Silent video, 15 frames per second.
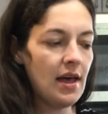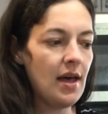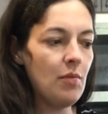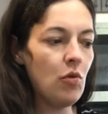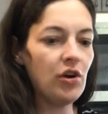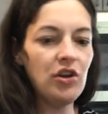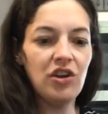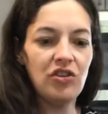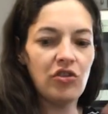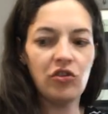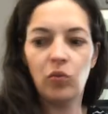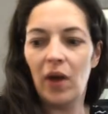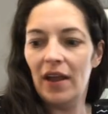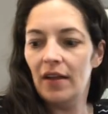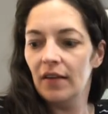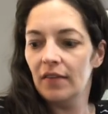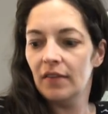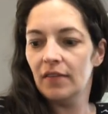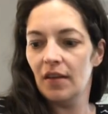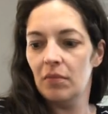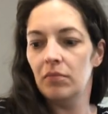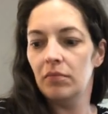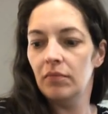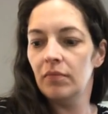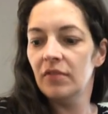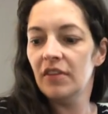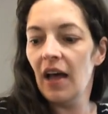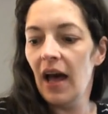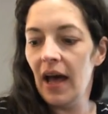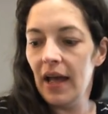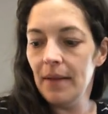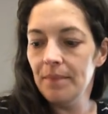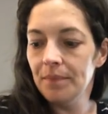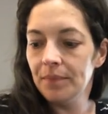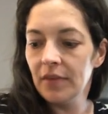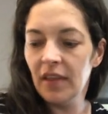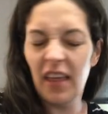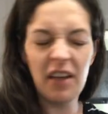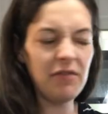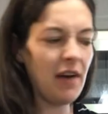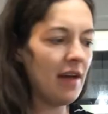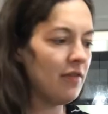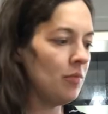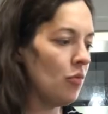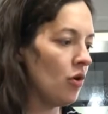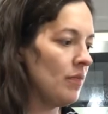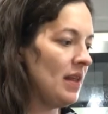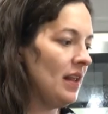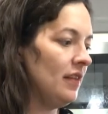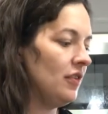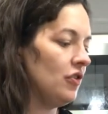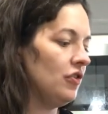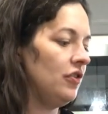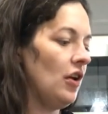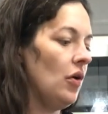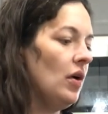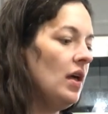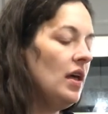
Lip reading: or you could just wait some time, like 5 or more minutes or so.